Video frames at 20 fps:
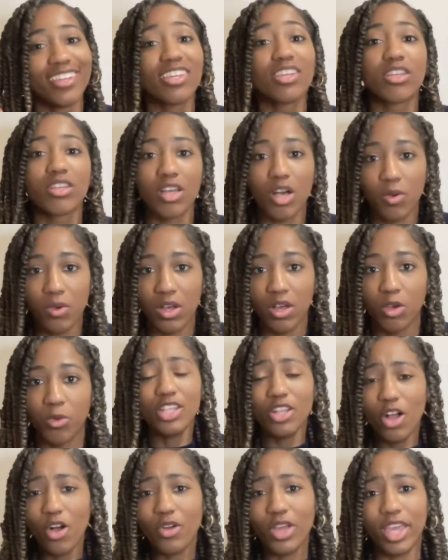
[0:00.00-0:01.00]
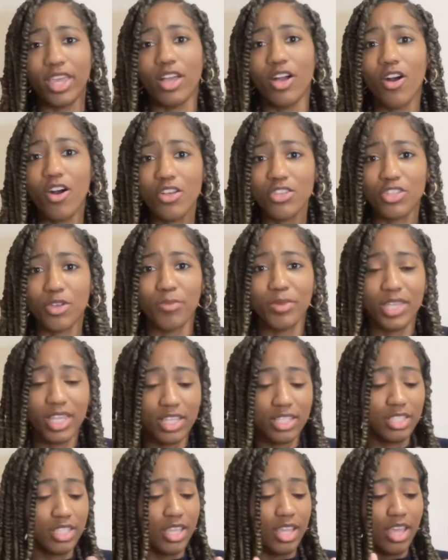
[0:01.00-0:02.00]
Go home. Okay, also
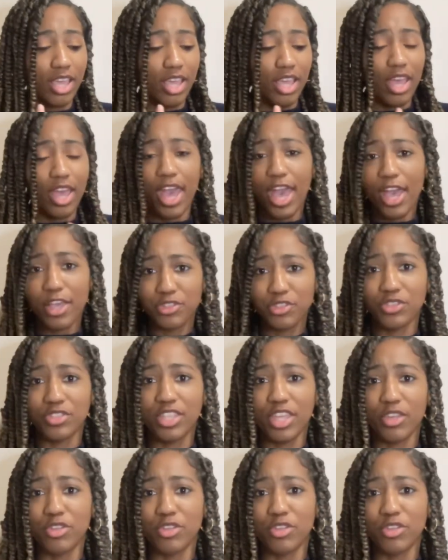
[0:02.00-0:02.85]
because Asher's there.